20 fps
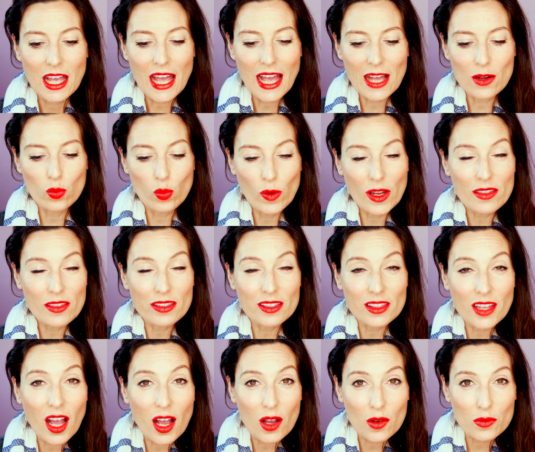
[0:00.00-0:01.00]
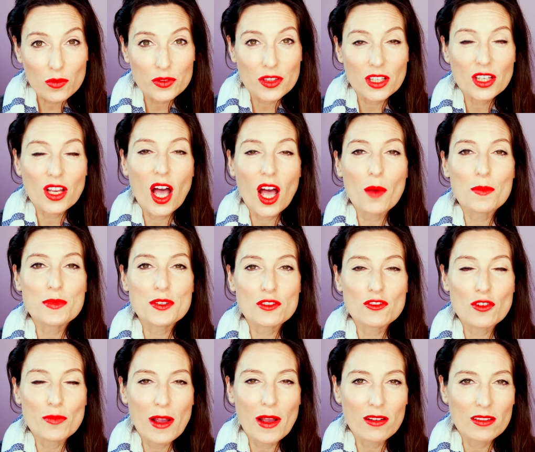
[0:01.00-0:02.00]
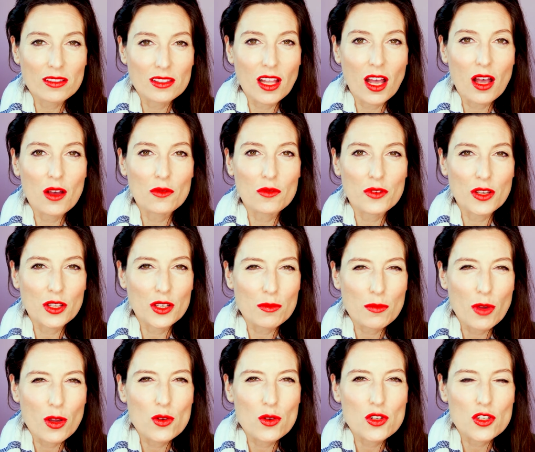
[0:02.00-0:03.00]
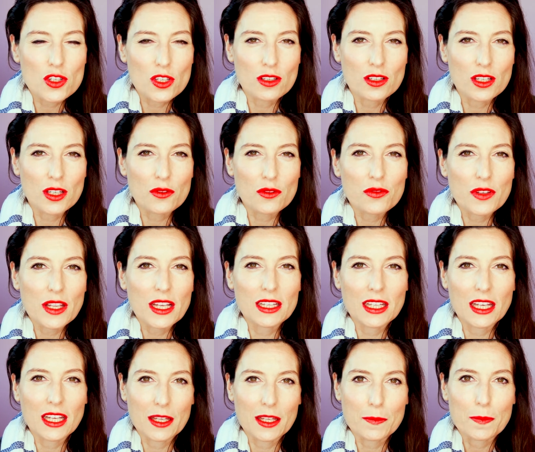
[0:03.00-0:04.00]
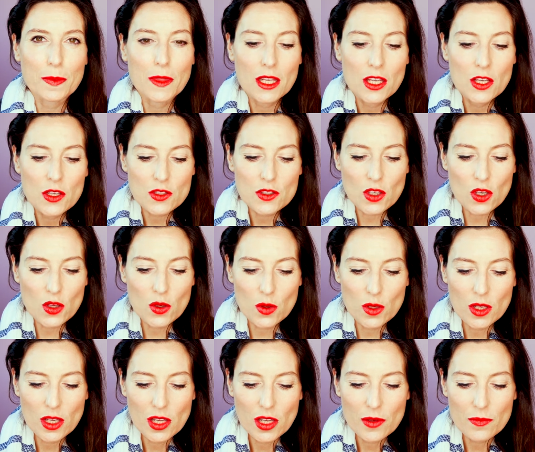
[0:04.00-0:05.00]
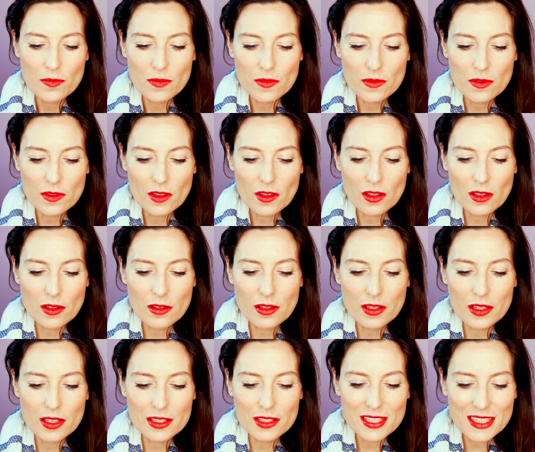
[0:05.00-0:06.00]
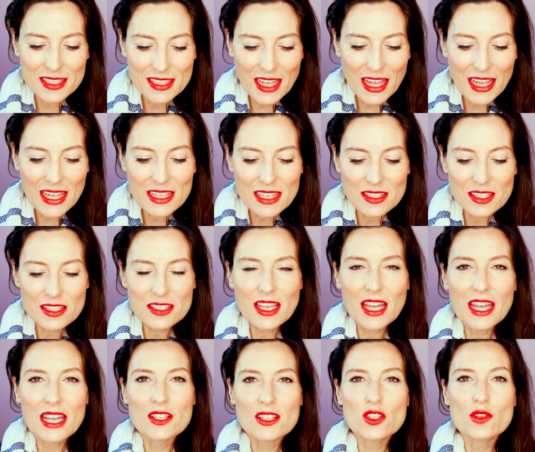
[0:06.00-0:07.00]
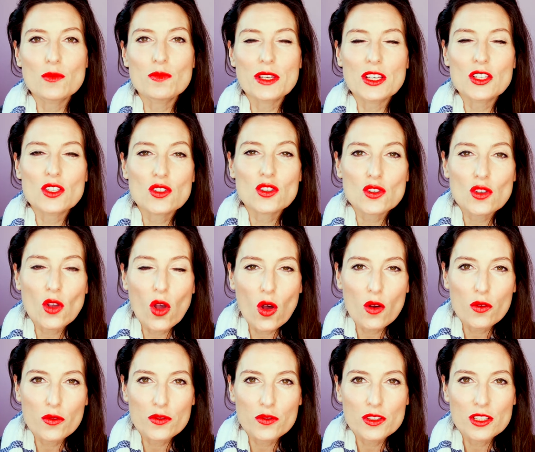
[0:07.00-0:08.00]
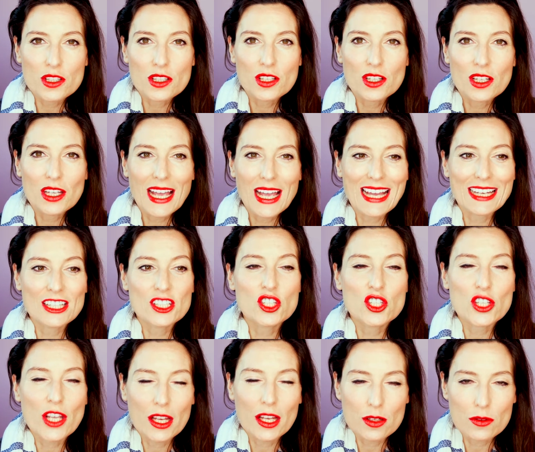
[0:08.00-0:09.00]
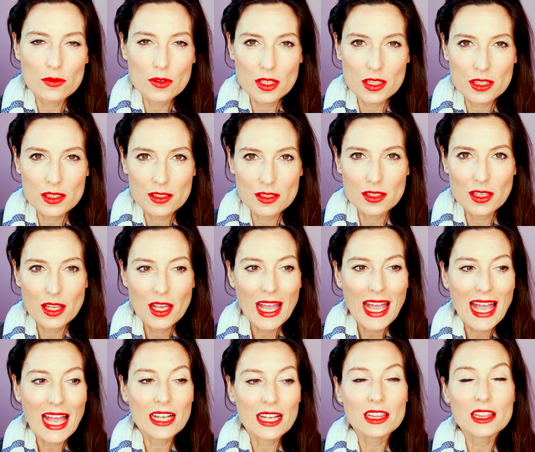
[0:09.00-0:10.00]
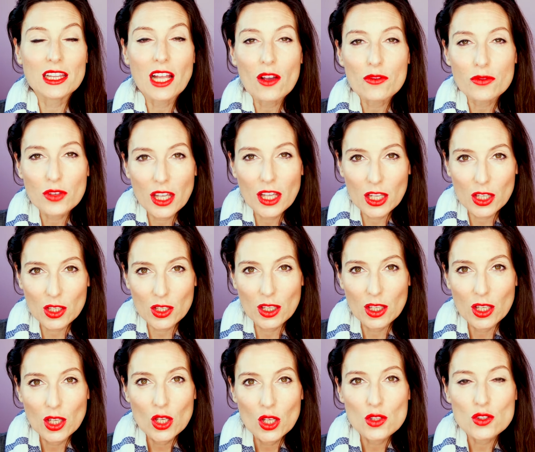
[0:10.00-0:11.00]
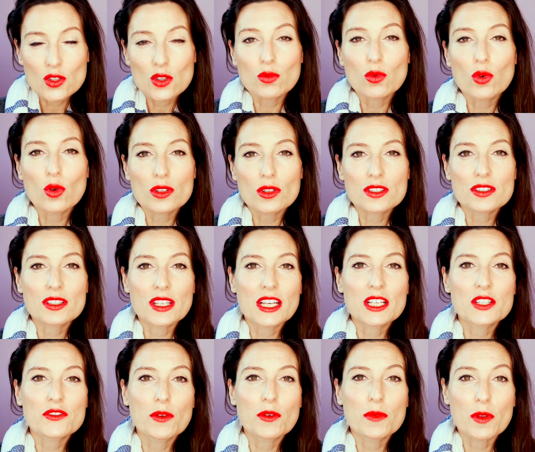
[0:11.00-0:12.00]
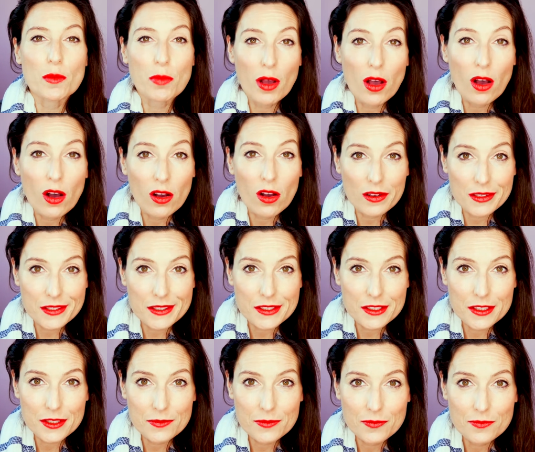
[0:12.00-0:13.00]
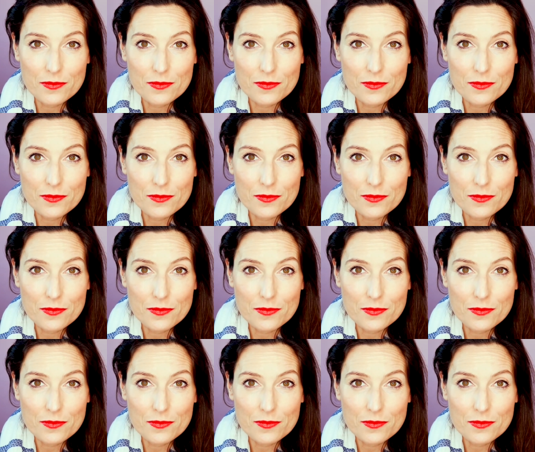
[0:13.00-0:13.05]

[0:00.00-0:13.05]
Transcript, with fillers: And with love, the cups are about love and emotion and feeling. So today is a day to be soft and generous and loving towards things from the past.